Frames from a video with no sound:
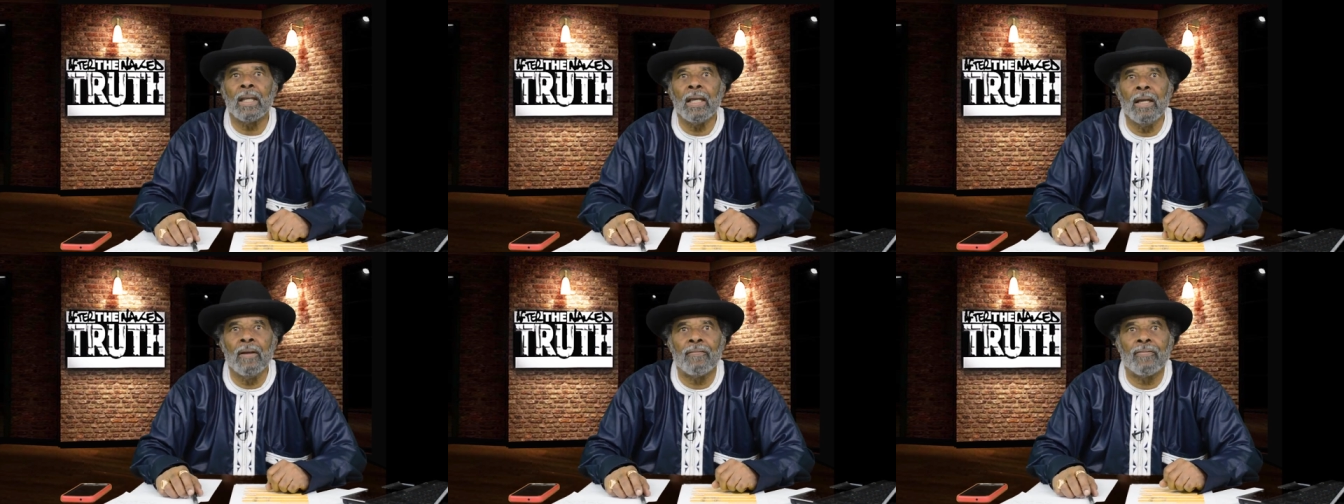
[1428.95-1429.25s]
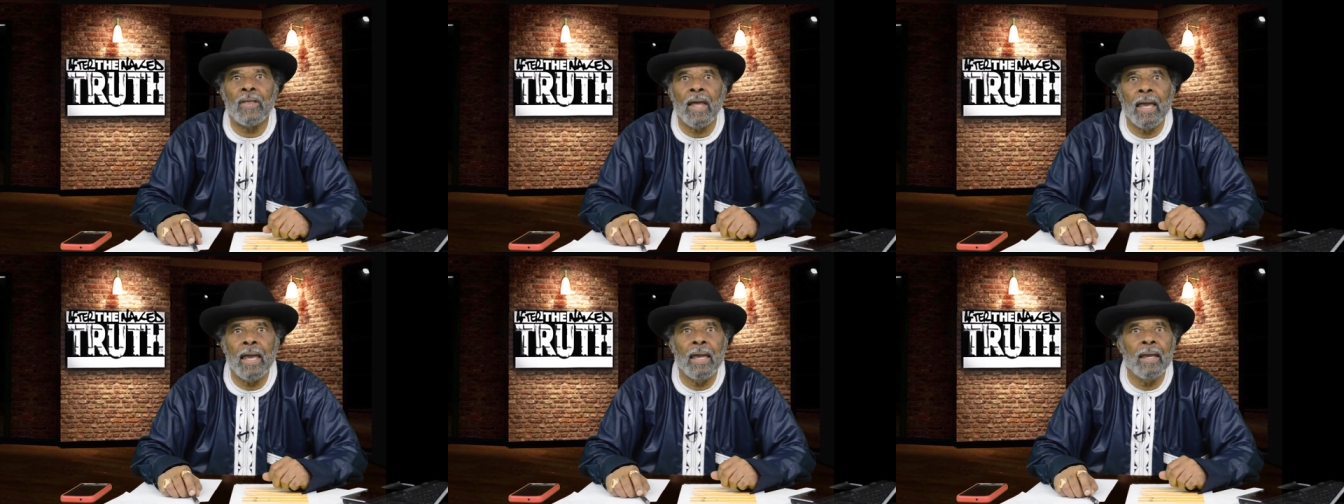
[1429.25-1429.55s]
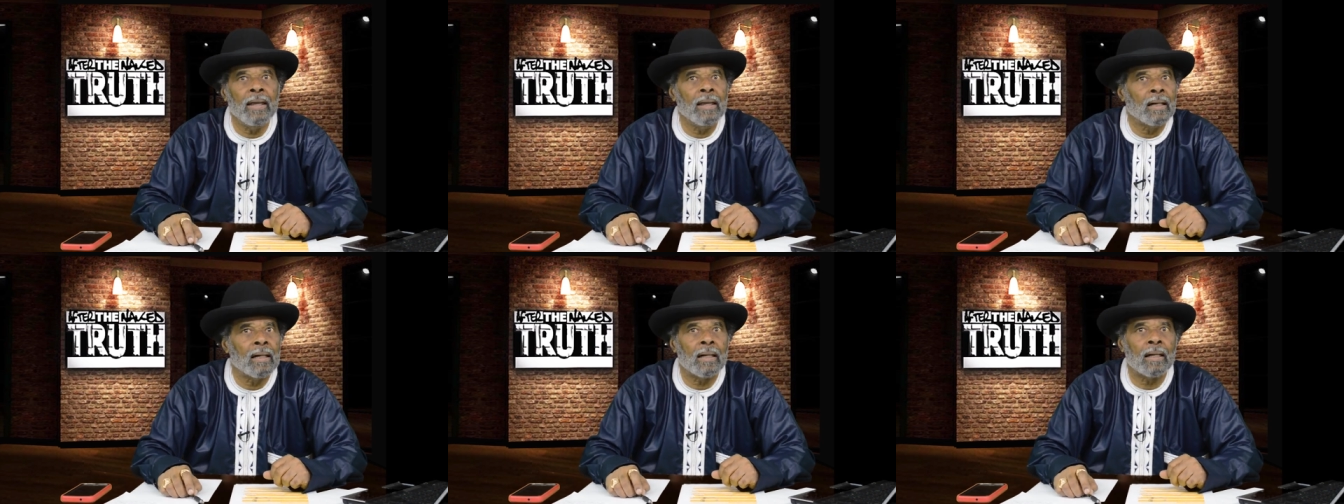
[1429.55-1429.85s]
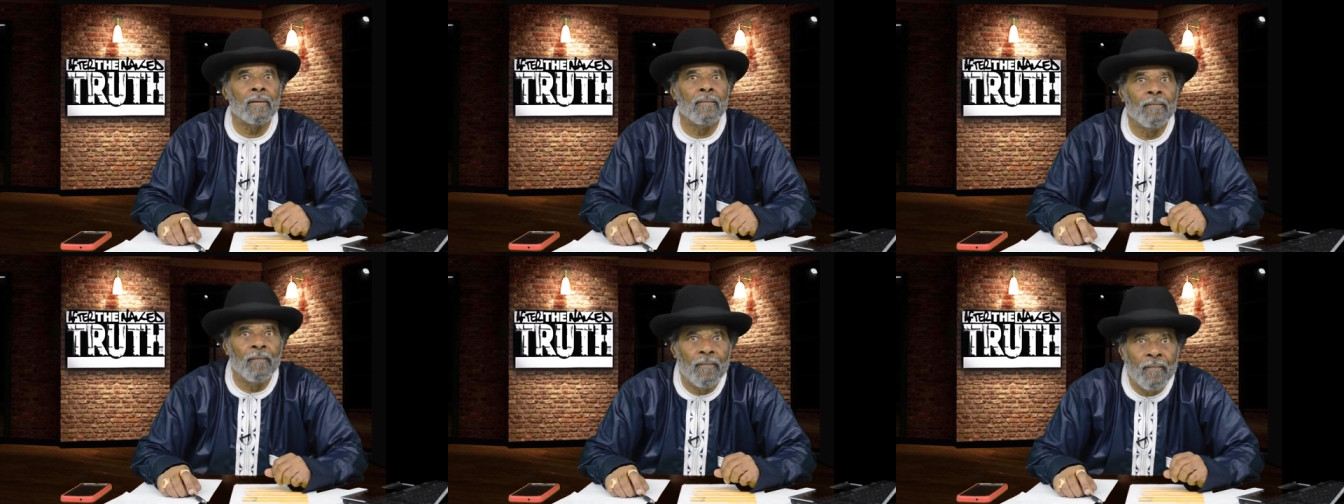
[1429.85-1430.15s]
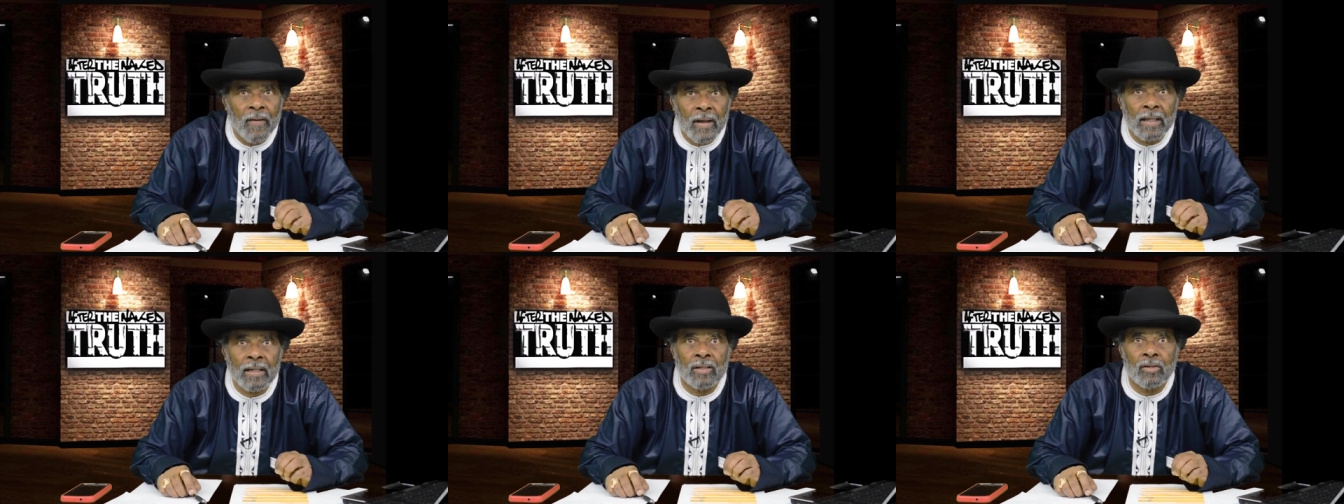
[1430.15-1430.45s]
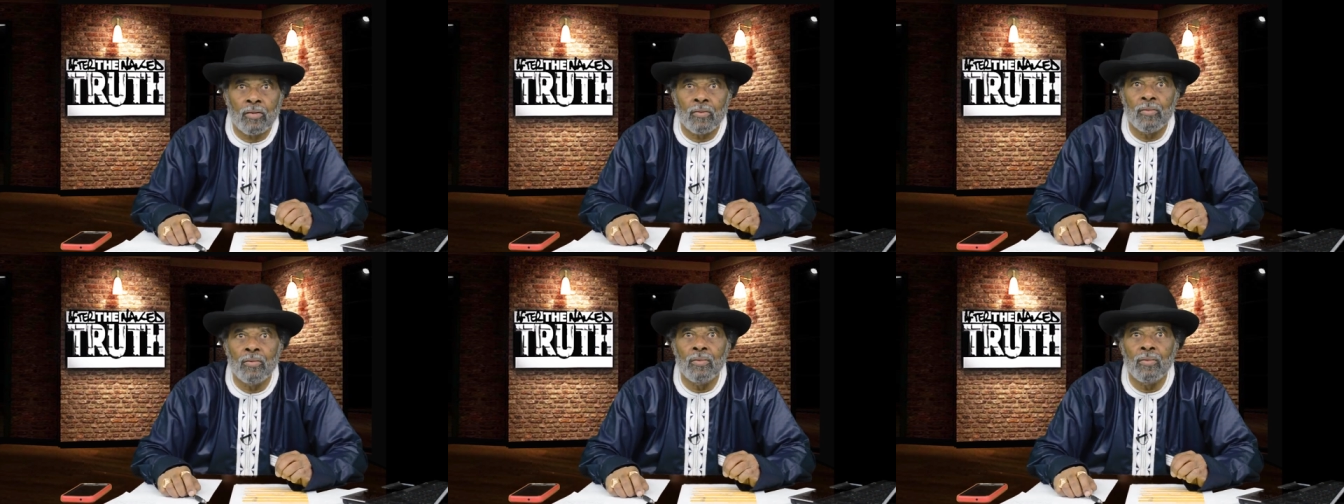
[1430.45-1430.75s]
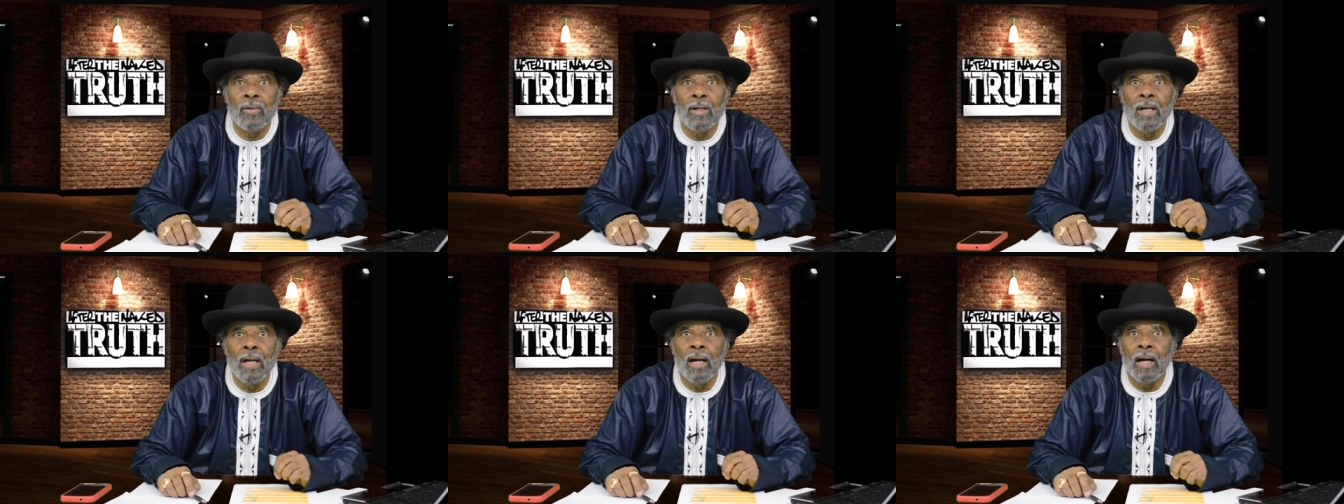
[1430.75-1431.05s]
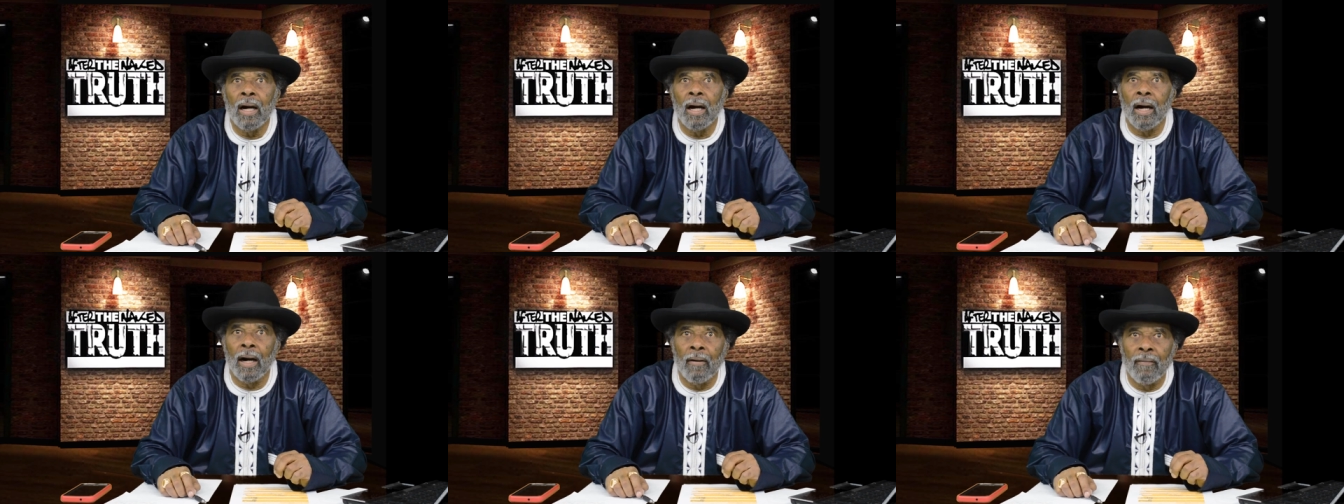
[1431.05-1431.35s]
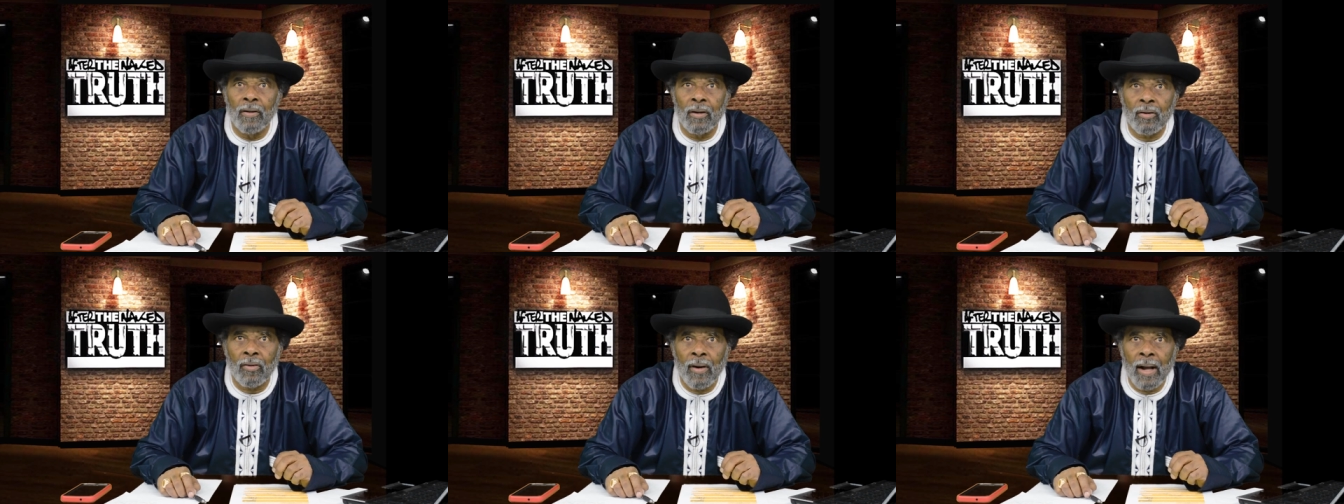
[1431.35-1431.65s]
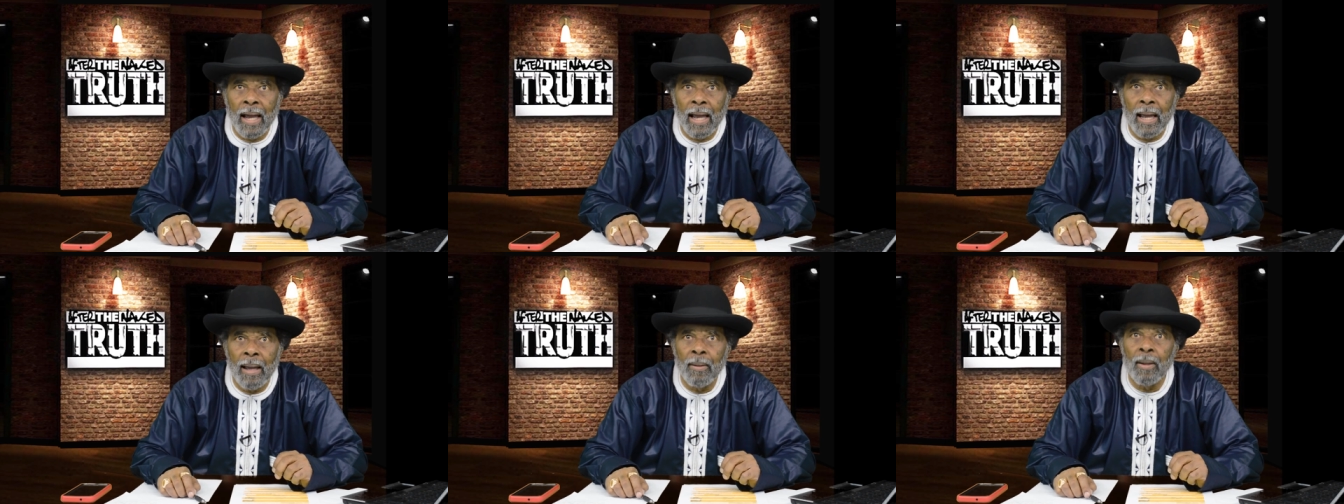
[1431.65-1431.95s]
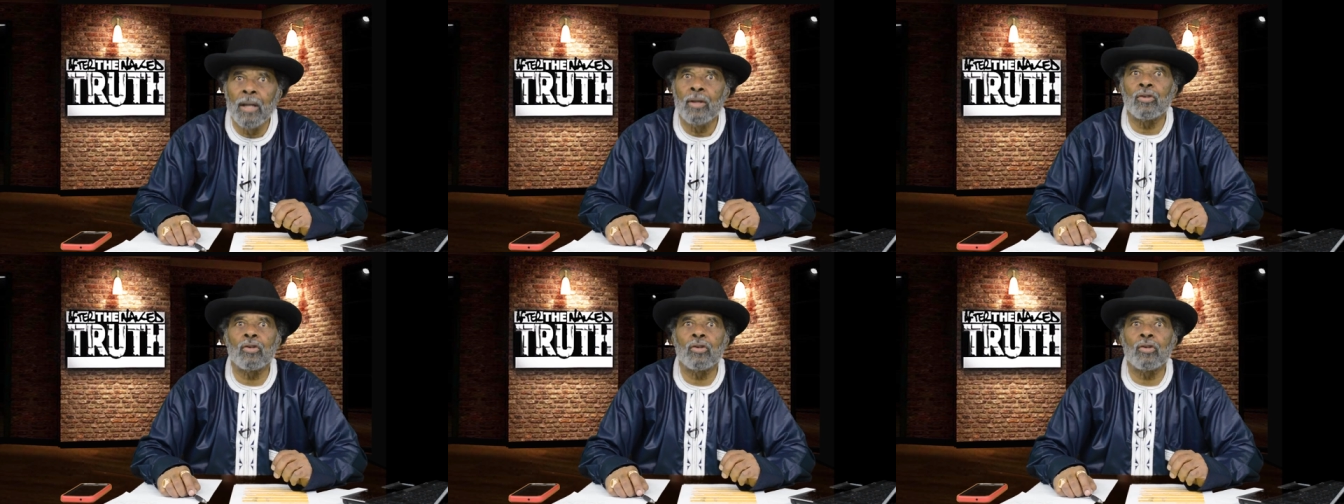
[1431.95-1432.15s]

if they convict you of a crime.